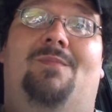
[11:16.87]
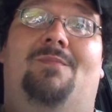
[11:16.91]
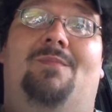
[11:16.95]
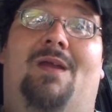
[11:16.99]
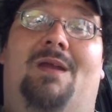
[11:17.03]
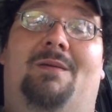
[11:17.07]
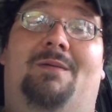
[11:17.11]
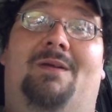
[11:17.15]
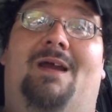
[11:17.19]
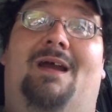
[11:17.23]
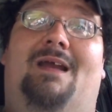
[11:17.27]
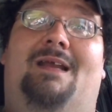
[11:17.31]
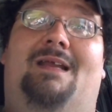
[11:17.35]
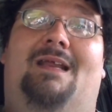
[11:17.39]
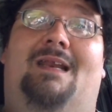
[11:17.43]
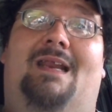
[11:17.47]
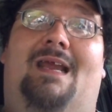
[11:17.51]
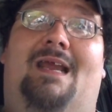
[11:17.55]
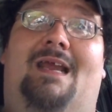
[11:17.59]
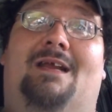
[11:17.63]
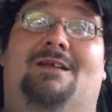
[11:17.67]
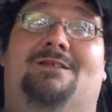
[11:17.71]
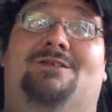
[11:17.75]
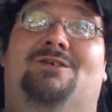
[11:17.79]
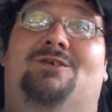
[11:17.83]
maybe I can
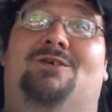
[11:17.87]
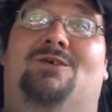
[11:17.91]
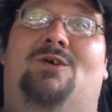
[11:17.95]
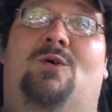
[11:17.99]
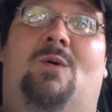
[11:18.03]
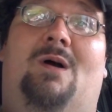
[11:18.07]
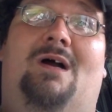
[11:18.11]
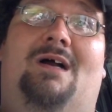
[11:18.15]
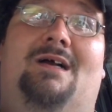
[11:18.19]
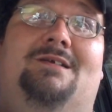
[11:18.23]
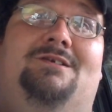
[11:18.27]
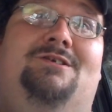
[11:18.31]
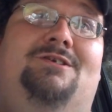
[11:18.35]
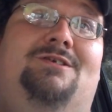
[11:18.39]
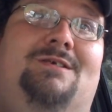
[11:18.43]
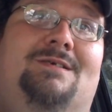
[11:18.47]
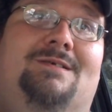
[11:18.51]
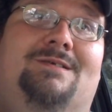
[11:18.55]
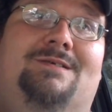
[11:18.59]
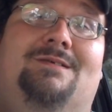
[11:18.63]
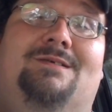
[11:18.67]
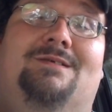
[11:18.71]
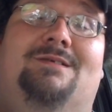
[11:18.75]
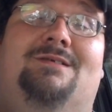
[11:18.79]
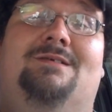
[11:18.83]
answer
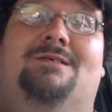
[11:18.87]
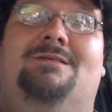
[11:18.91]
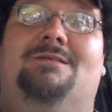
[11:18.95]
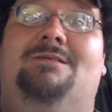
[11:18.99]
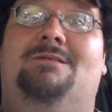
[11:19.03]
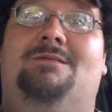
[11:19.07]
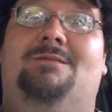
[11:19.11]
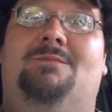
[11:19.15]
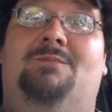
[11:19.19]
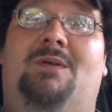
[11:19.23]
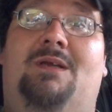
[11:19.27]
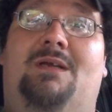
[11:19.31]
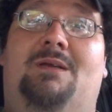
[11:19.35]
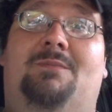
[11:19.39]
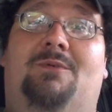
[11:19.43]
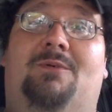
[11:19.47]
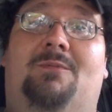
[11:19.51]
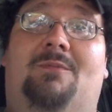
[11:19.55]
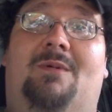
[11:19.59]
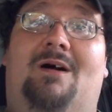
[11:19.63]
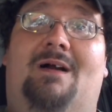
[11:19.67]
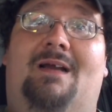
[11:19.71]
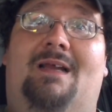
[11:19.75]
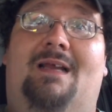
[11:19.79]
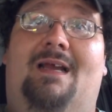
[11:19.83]
questions people
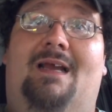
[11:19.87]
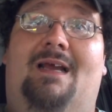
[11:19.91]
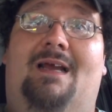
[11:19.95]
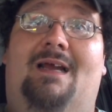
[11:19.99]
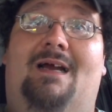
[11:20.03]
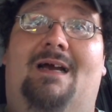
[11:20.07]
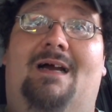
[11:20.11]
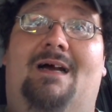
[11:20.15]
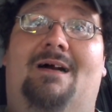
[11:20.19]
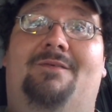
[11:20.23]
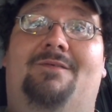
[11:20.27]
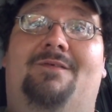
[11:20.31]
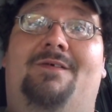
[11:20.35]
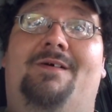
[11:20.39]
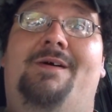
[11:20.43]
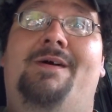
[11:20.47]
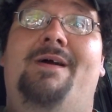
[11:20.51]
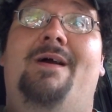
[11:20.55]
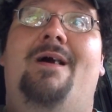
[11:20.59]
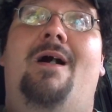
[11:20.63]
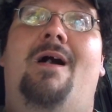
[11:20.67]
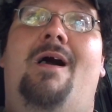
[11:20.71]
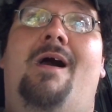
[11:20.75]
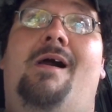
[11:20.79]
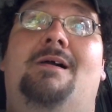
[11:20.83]
might have.
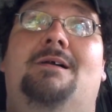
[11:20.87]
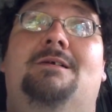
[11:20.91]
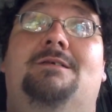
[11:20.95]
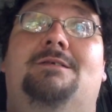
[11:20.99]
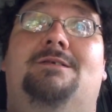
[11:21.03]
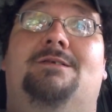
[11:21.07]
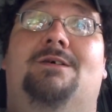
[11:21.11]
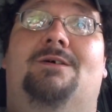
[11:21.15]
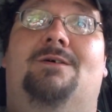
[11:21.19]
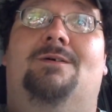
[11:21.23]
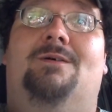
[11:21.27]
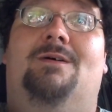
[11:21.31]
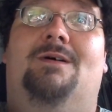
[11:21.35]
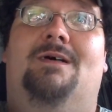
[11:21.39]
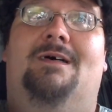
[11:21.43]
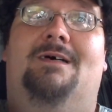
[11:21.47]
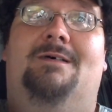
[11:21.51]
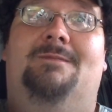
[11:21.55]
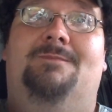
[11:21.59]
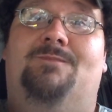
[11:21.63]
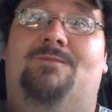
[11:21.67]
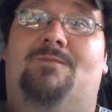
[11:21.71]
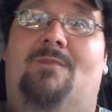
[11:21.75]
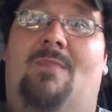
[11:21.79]
So